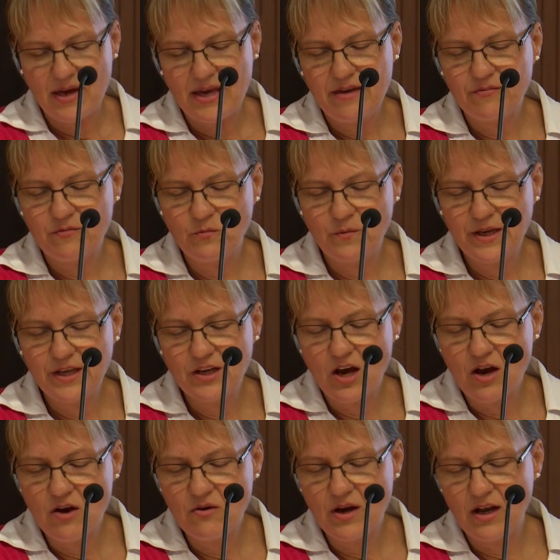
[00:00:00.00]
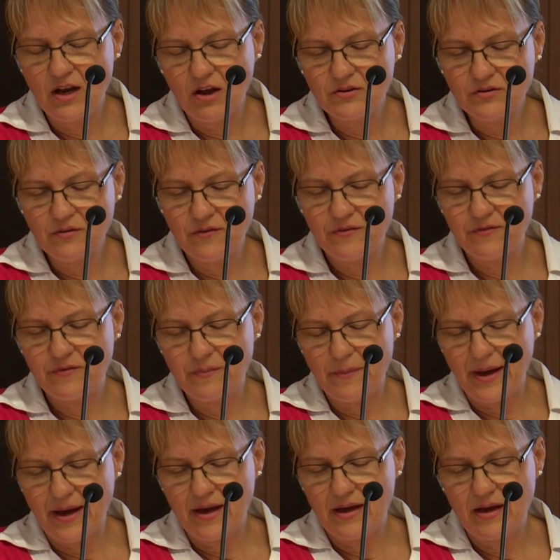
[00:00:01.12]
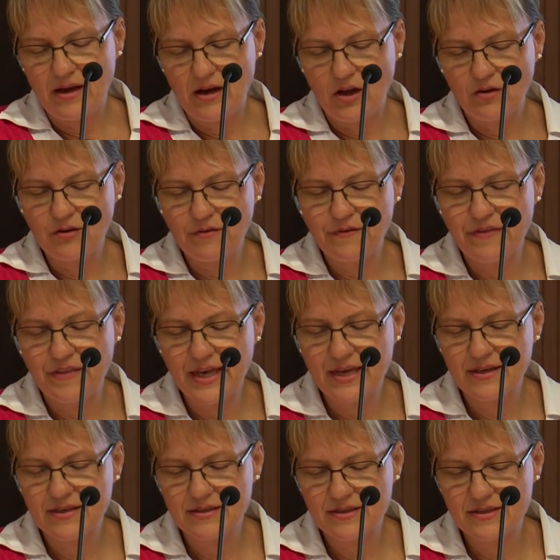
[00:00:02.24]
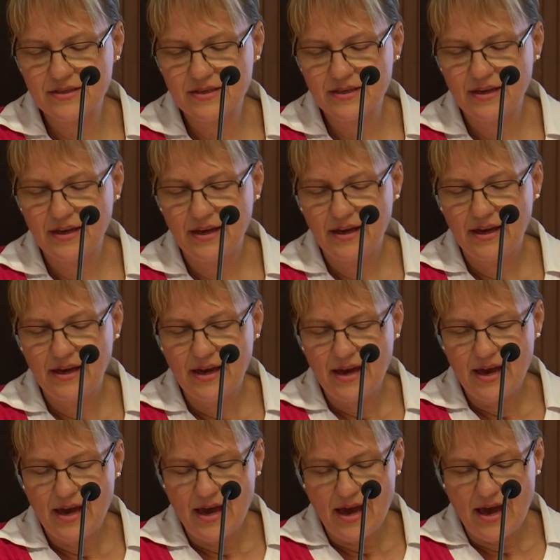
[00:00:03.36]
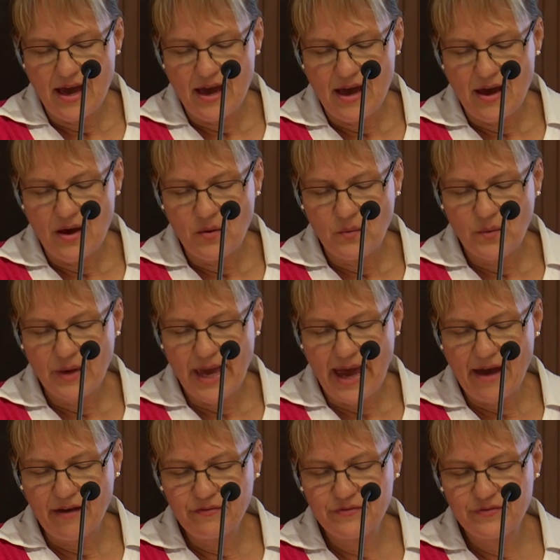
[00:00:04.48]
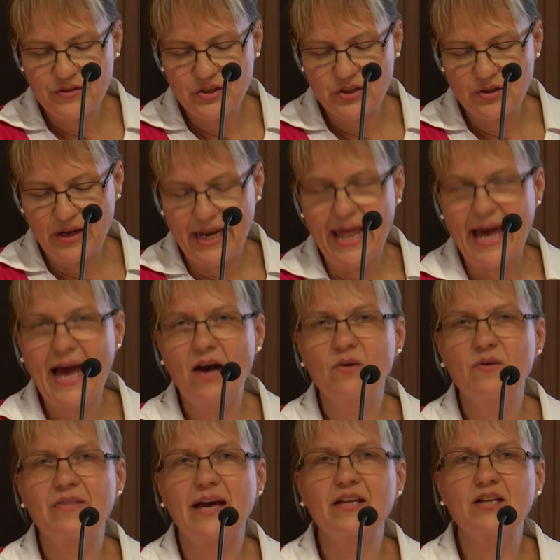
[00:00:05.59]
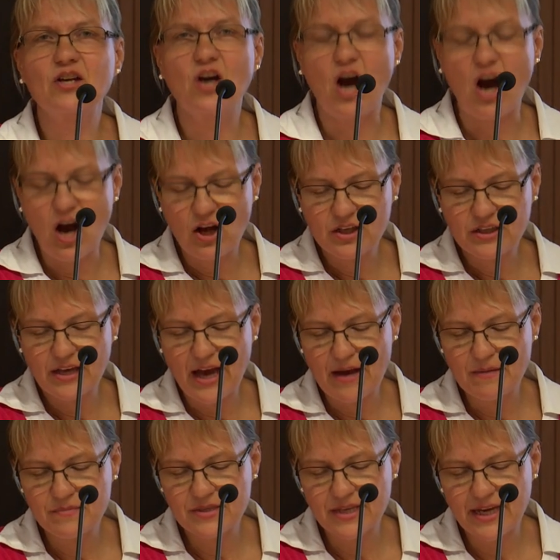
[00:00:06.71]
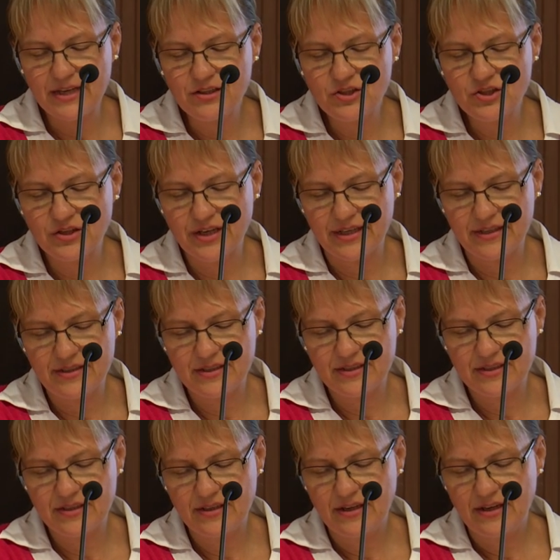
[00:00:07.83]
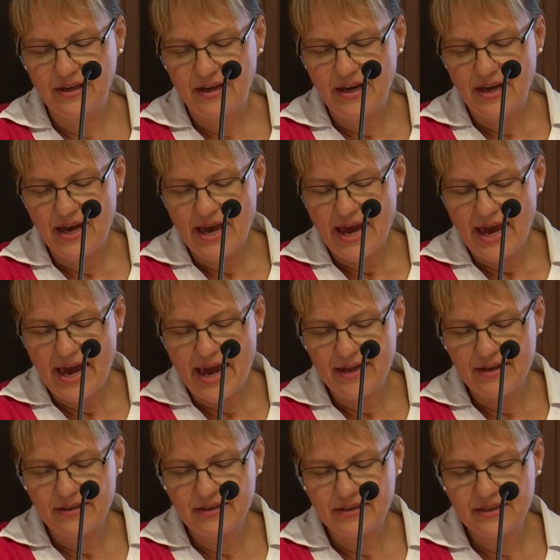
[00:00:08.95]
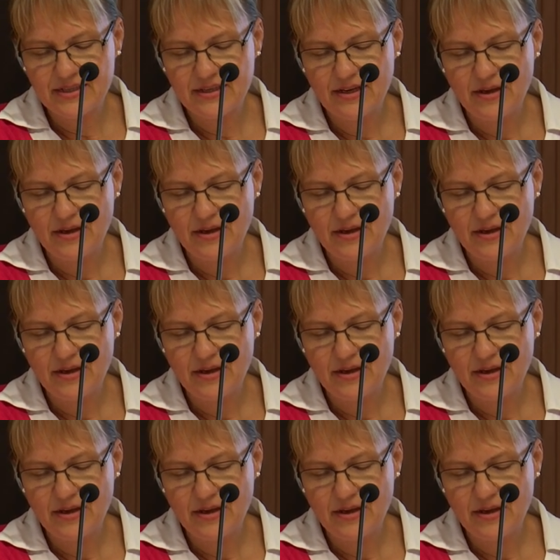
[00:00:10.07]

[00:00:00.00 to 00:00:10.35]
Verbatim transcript: even we know a lot of but a lot of things we have to allow that God comes into it and